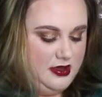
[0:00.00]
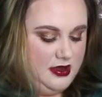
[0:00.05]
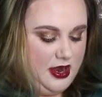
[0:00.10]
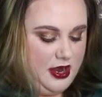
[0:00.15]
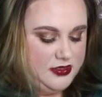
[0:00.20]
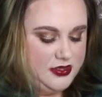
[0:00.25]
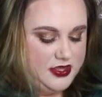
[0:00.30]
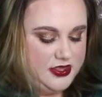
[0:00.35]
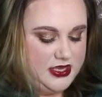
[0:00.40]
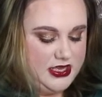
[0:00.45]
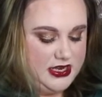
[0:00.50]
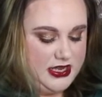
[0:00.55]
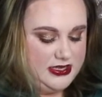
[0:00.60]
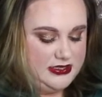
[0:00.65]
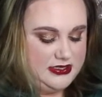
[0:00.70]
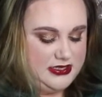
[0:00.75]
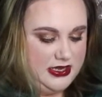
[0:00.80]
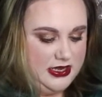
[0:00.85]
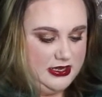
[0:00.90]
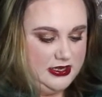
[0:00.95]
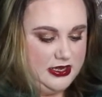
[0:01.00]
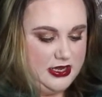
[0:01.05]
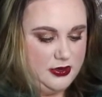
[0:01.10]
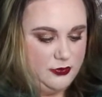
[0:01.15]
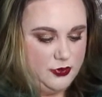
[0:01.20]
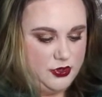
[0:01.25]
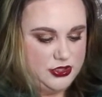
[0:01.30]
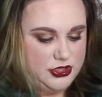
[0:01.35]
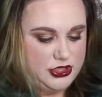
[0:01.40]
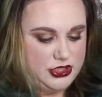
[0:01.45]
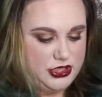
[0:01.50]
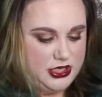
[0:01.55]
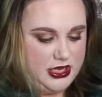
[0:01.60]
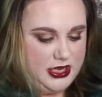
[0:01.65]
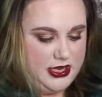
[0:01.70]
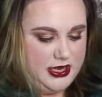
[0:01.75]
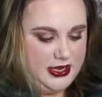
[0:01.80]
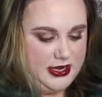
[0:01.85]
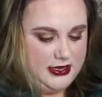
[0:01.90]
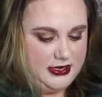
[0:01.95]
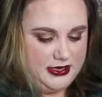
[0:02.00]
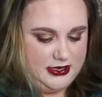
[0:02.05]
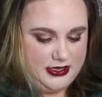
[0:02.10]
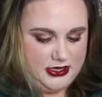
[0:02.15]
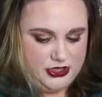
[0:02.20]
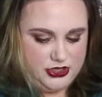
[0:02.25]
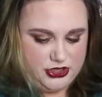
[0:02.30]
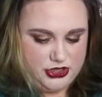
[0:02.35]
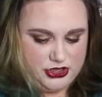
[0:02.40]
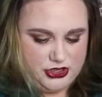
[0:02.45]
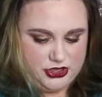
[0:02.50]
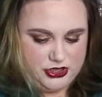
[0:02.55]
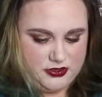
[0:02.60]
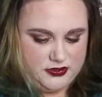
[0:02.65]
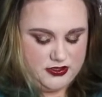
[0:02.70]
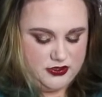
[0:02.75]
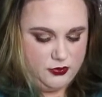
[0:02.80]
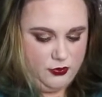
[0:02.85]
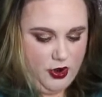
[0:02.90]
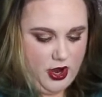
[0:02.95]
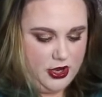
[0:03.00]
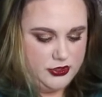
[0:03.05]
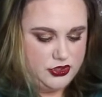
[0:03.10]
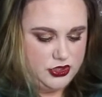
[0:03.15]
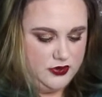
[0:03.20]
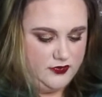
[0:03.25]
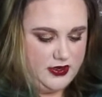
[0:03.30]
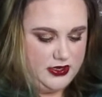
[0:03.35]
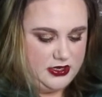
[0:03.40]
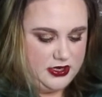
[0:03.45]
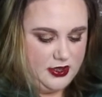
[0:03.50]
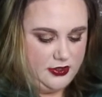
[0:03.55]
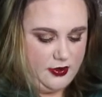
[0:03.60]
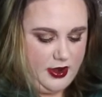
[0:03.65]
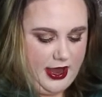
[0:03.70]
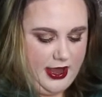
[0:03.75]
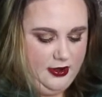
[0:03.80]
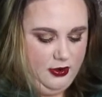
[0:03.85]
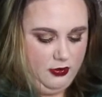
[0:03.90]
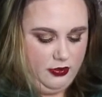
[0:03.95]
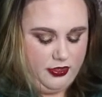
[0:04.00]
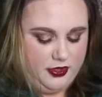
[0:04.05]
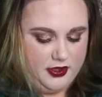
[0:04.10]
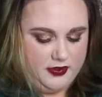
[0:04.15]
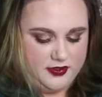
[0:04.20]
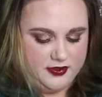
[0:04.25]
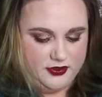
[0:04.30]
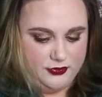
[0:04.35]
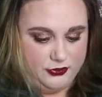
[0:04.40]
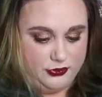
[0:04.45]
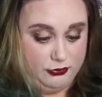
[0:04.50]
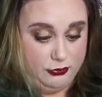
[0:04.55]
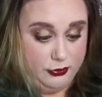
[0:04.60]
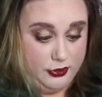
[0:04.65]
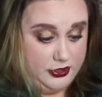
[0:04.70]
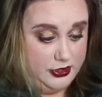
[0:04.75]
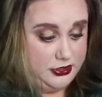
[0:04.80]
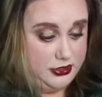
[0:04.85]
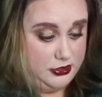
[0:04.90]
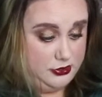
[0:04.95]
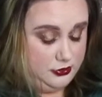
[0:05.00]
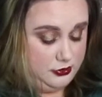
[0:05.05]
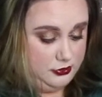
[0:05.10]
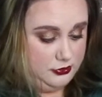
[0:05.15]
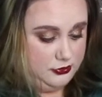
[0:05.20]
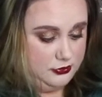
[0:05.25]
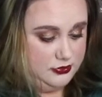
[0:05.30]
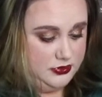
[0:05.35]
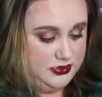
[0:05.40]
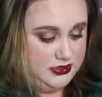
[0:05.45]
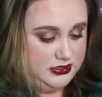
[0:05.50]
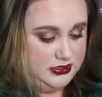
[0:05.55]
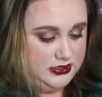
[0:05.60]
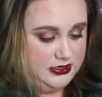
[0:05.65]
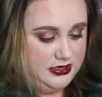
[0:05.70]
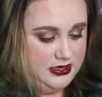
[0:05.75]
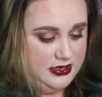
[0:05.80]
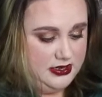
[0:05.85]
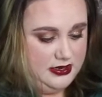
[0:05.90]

other than a ding in one shade and a sh swatch of another, I don't think this was really used.